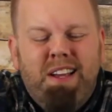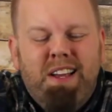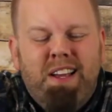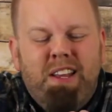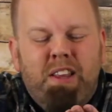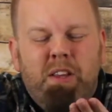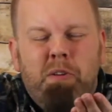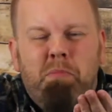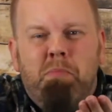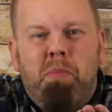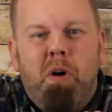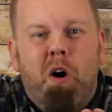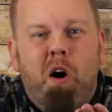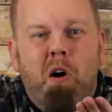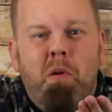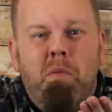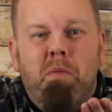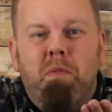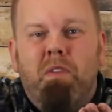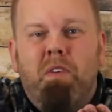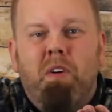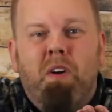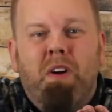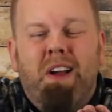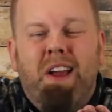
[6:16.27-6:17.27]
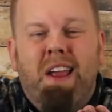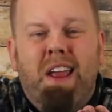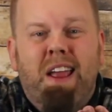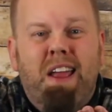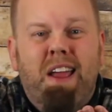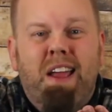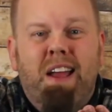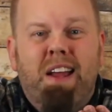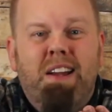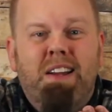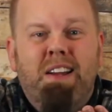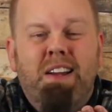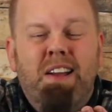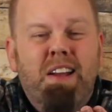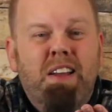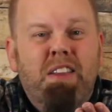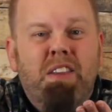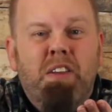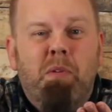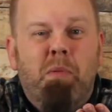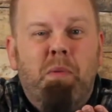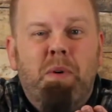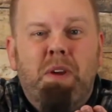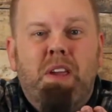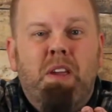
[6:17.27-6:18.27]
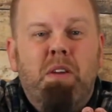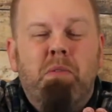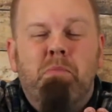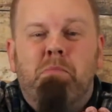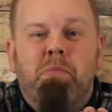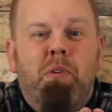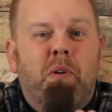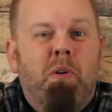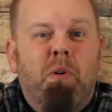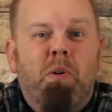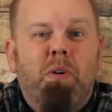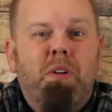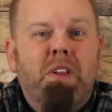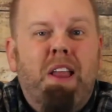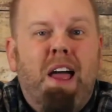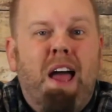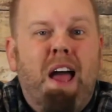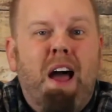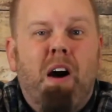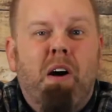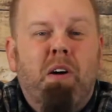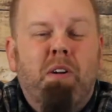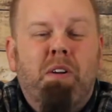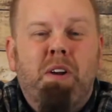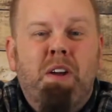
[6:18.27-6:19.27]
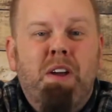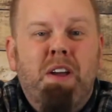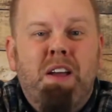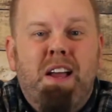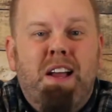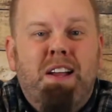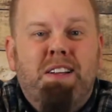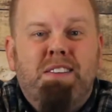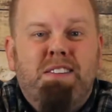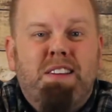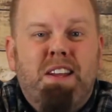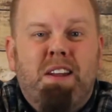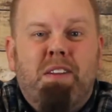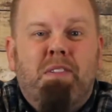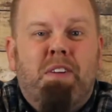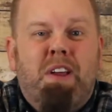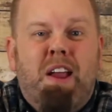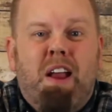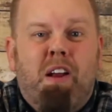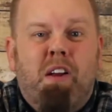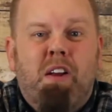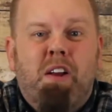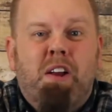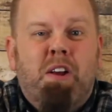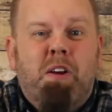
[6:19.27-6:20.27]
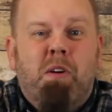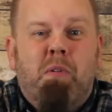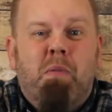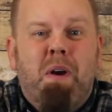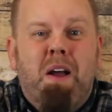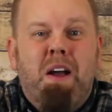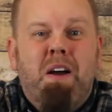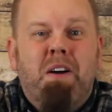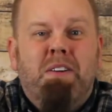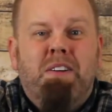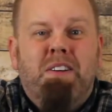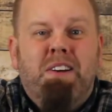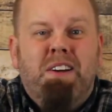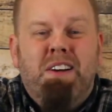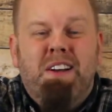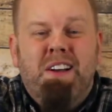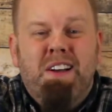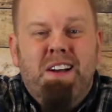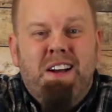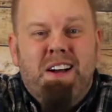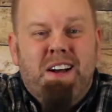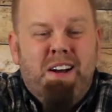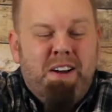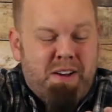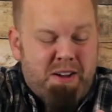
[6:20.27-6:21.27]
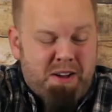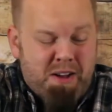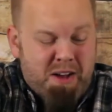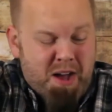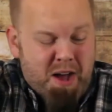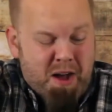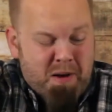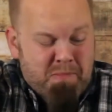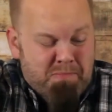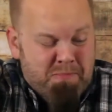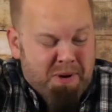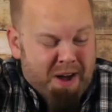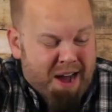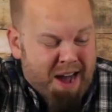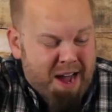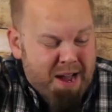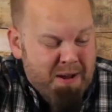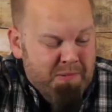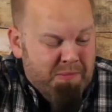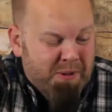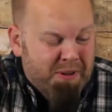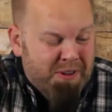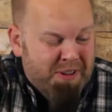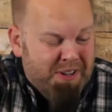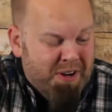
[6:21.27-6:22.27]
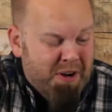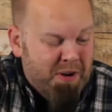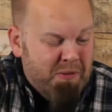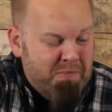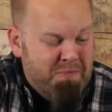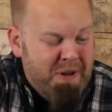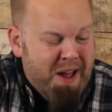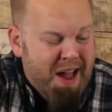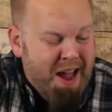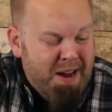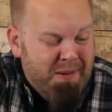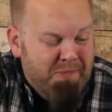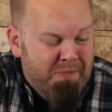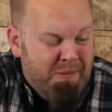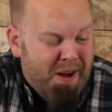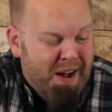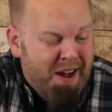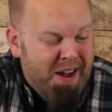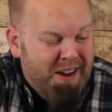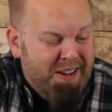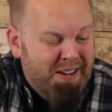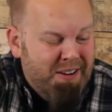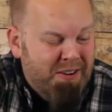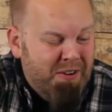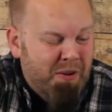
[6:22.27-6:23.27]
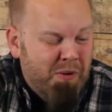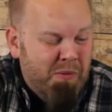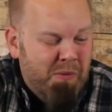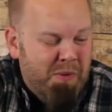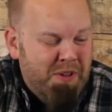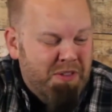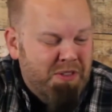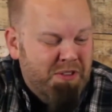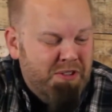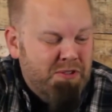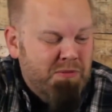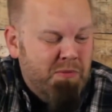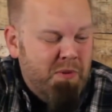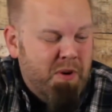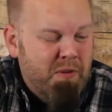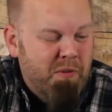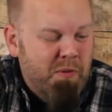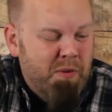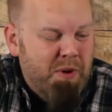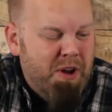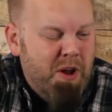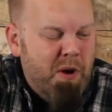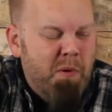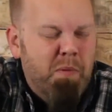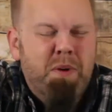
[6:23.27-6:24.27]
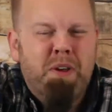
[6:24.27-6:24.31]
in the palm of our hand that we can pull out instead of carrying around a Bible in our back pocket or with us wherever we go.